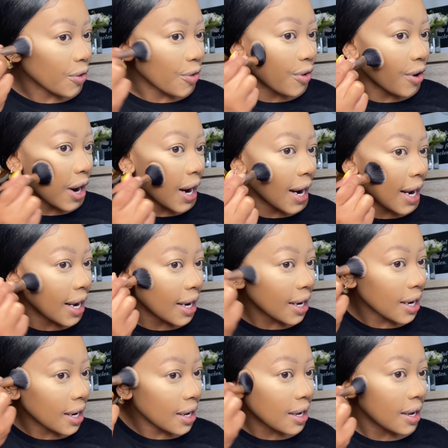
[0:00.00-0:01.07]

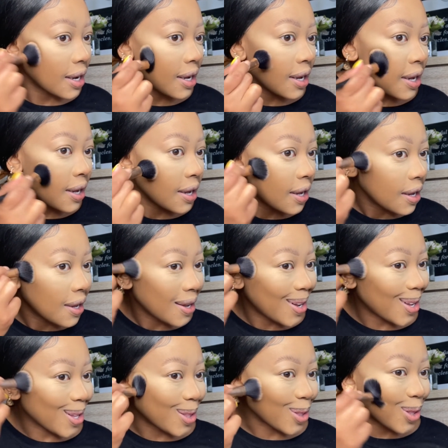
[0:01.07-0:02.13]
right
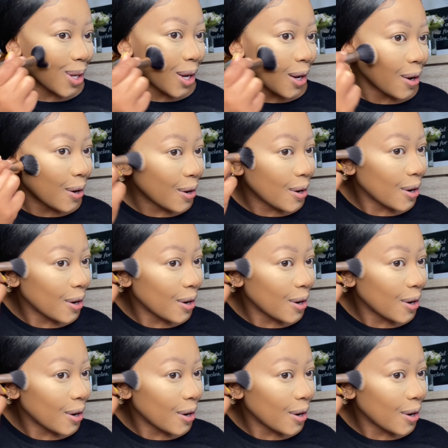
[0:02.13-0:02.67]
in there.